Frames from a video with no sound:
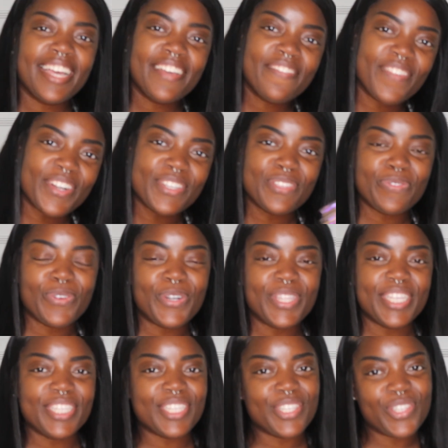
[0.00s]
first of all,
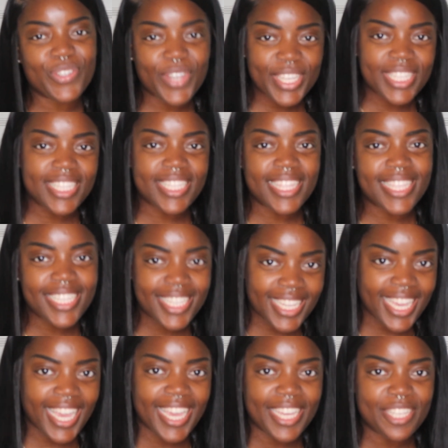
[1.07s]
let's address the
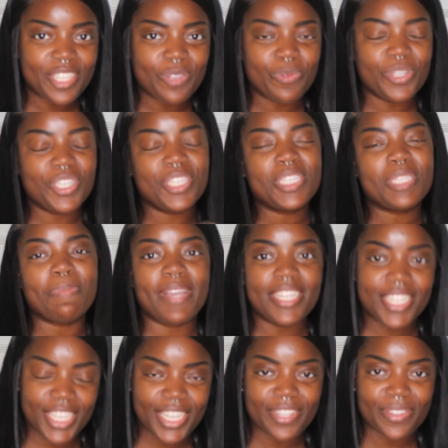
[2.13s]
change, which is my
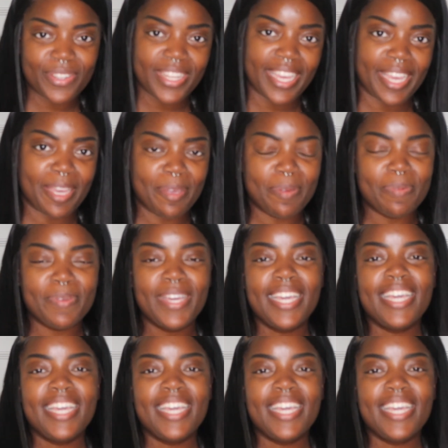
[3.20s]
channel name.